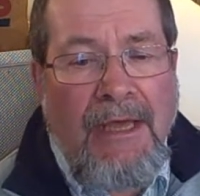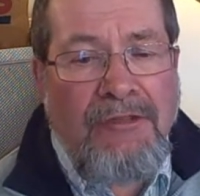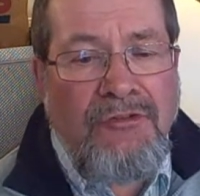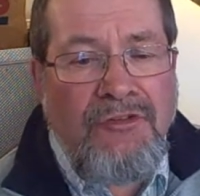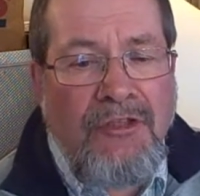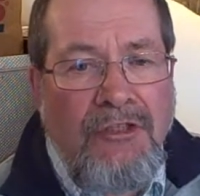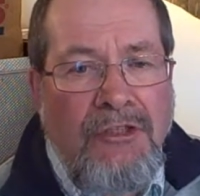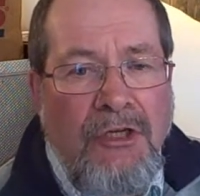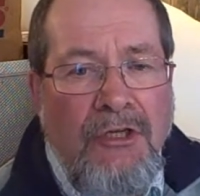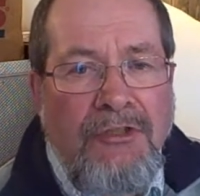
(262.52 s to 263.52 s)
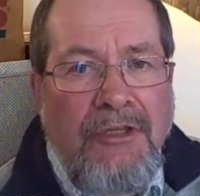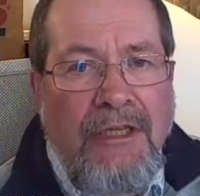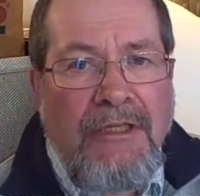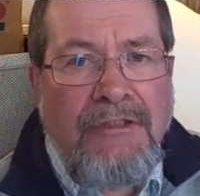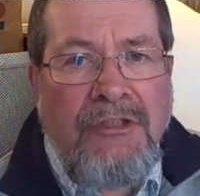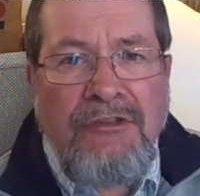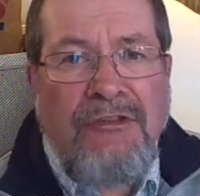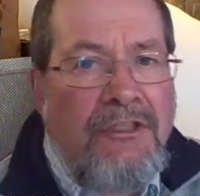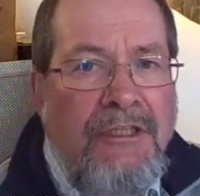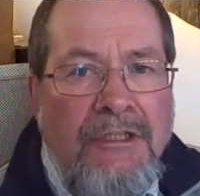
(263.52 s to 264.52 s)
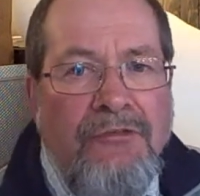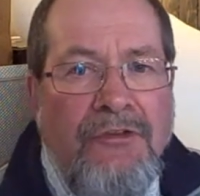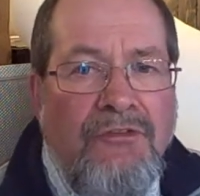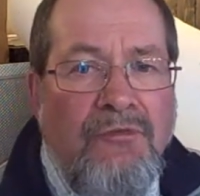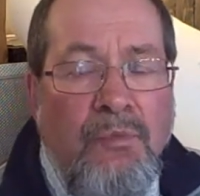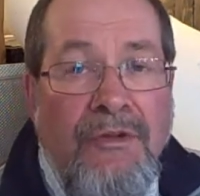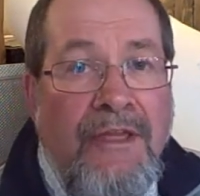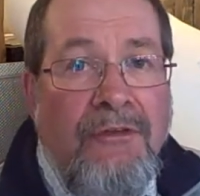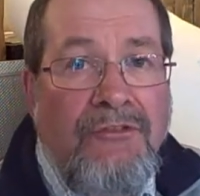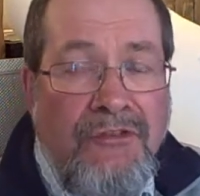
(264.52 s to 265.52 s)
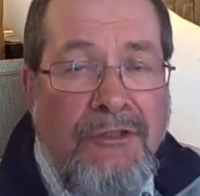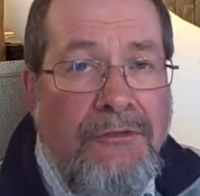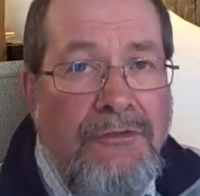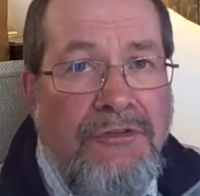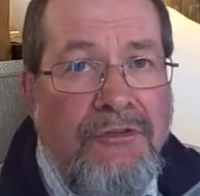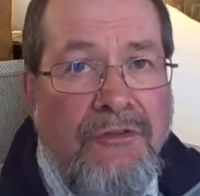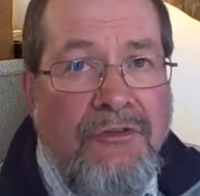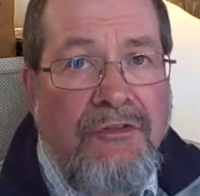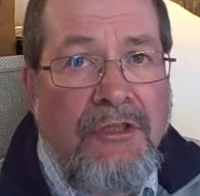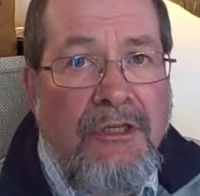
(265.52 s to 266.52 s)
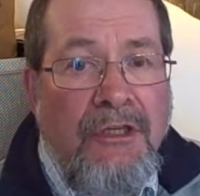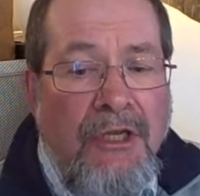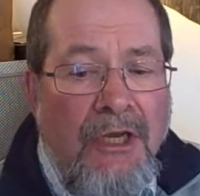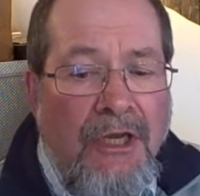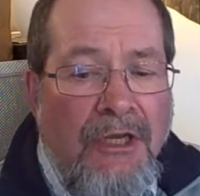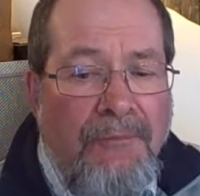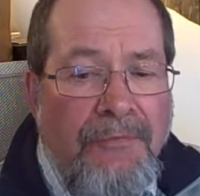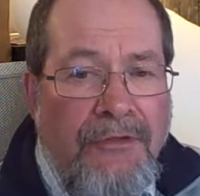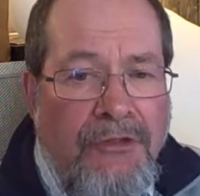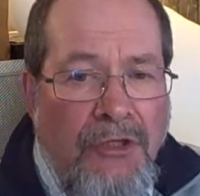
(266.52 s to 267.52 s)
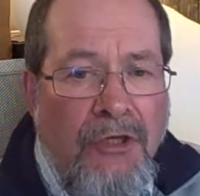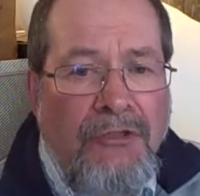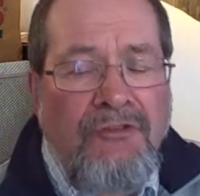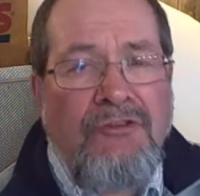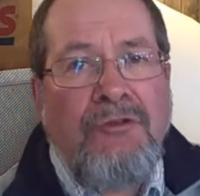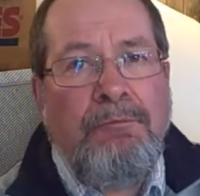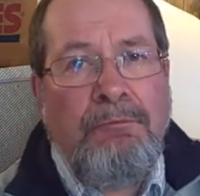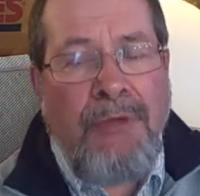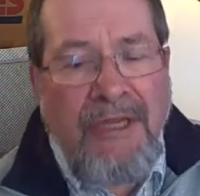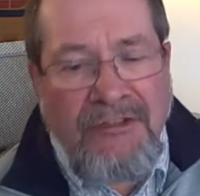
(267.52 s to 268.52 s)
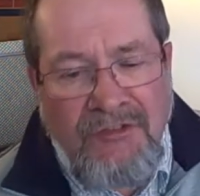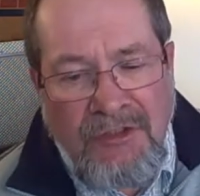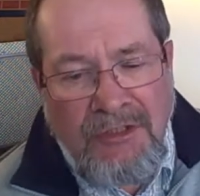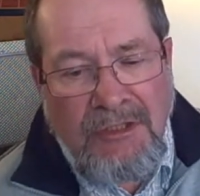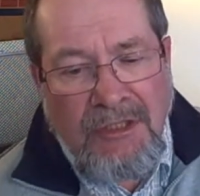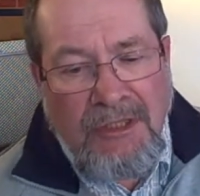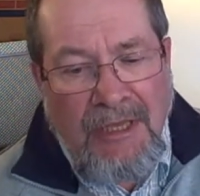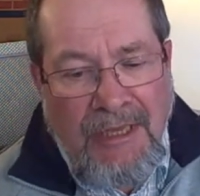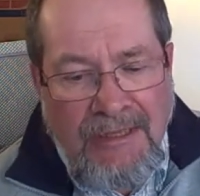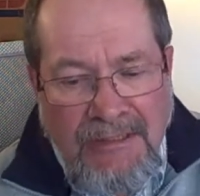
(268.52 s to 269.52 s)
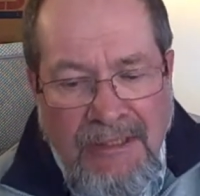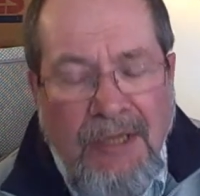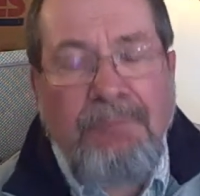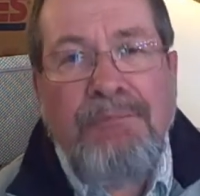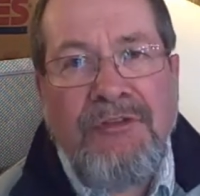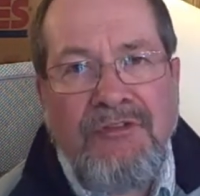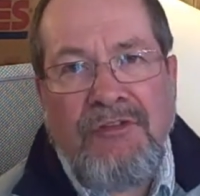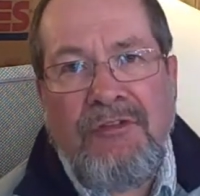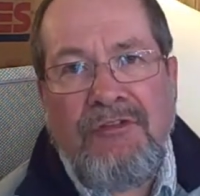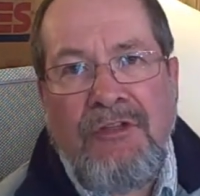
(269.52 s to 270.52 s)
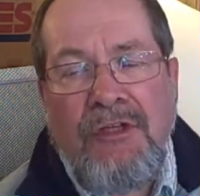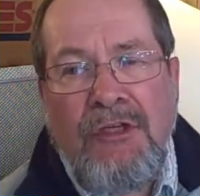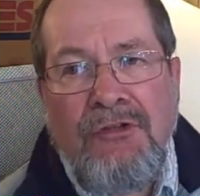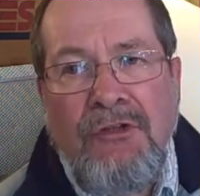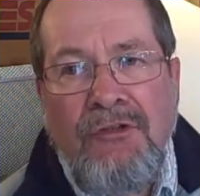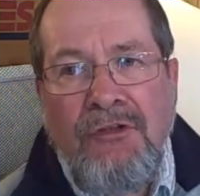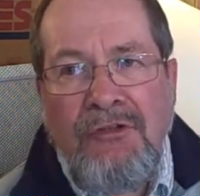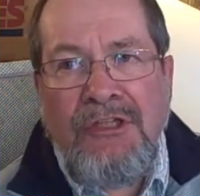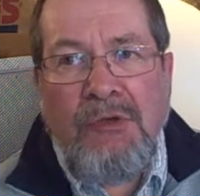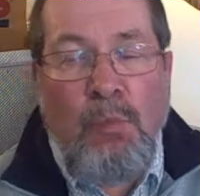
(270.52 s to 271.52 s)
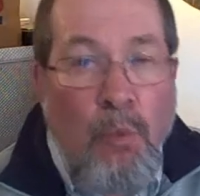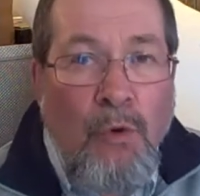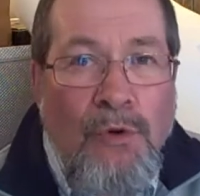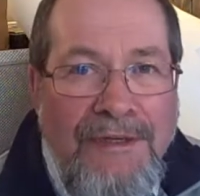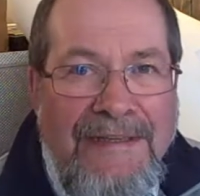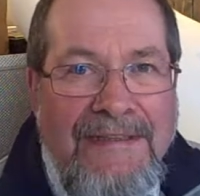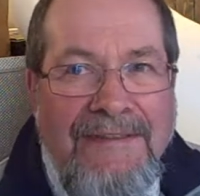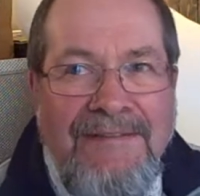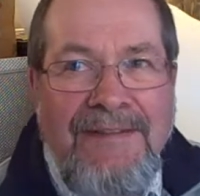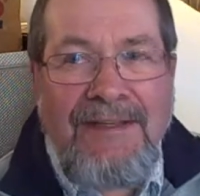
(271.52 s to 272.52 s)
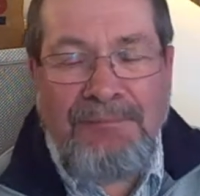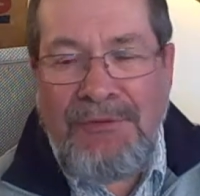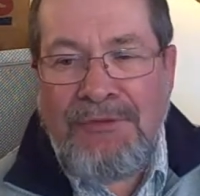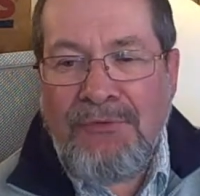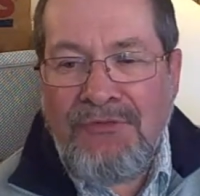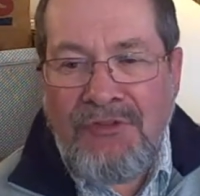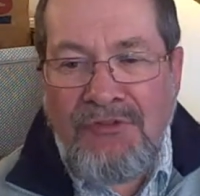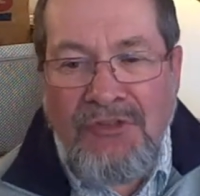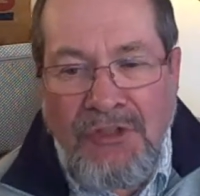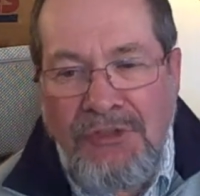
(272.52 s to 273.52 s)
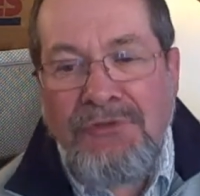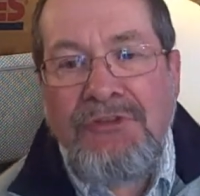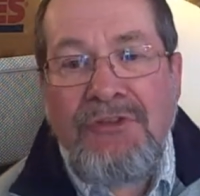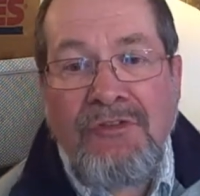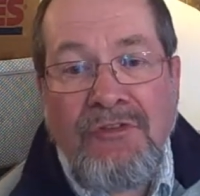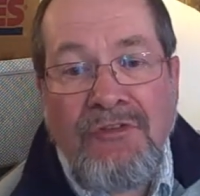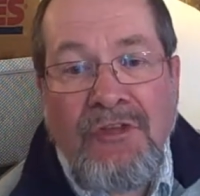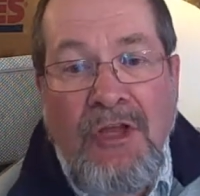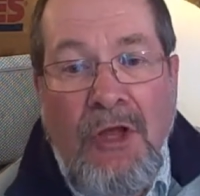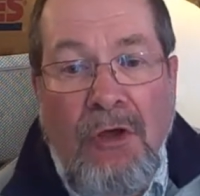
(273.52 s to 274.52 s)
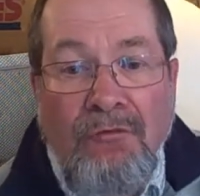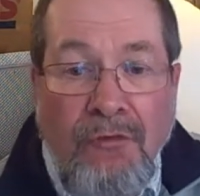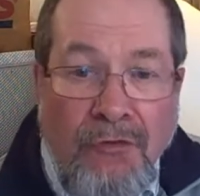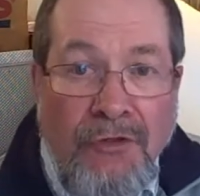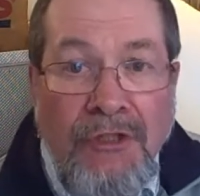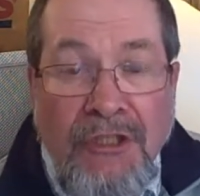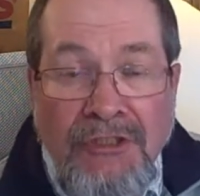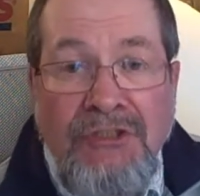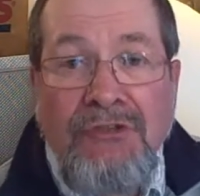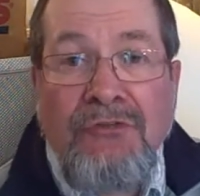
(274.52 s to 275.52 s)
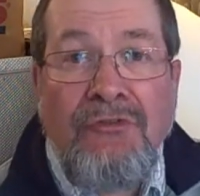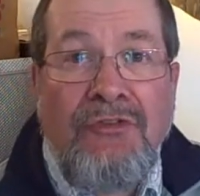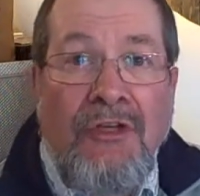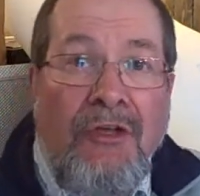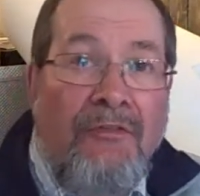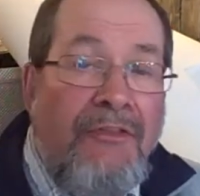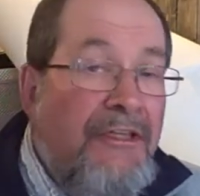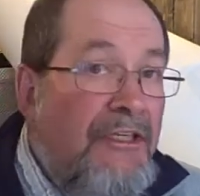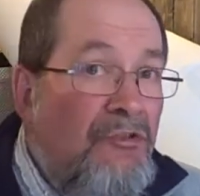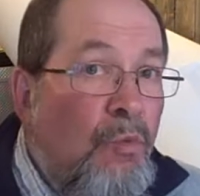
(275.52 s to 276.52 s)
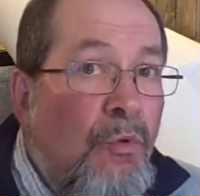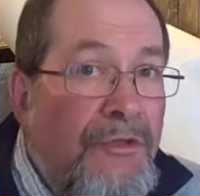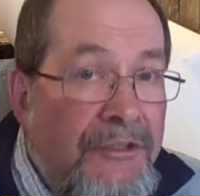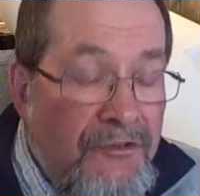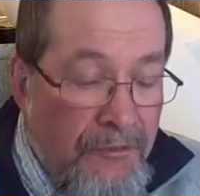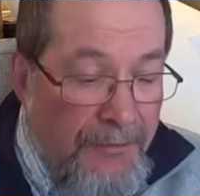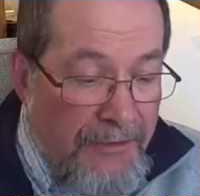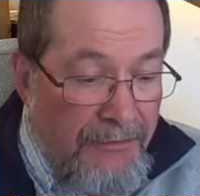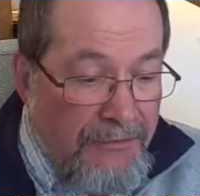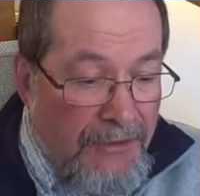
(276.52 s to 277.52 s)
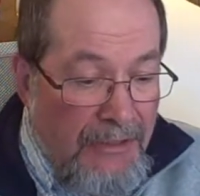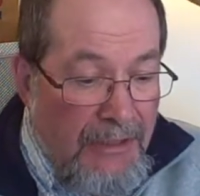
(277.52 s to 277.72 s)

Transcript: And you see, God doesn't leave us without solutions. God's blessing encompasses not only warnings but also solutions for the issues that he's warning us about.